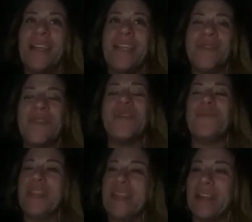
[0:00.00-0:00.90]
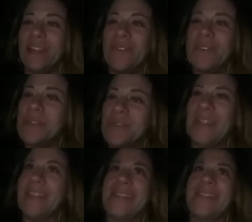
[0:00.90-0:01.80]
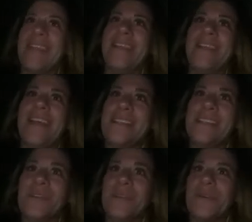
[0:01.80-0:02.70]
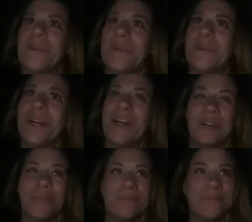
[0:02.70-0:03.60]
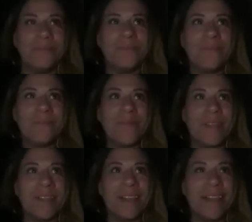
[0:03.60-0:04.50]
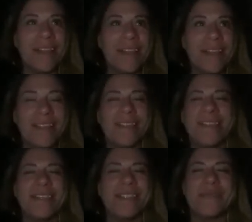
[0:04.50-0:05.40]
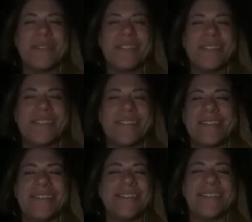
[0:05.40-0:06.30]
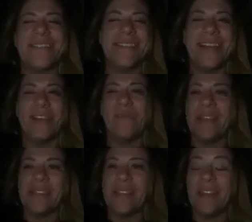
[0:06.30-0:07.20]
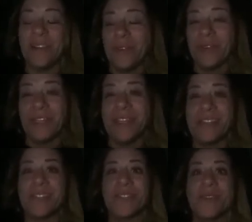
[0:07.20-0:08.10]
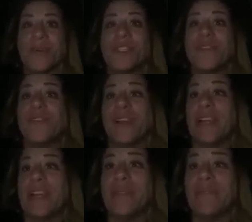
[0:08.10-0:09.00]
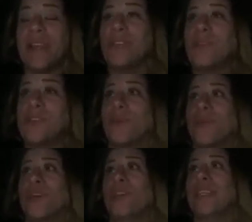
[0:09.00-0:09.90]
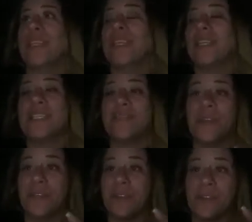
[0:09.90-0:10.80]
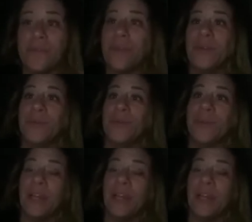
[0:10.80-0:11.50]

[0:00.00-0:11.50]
very unique. I love his uniqueness. Like, he has this little like things that he does, which is like amazing. I don't know. He's so different, and he makes you see the world like in a different view.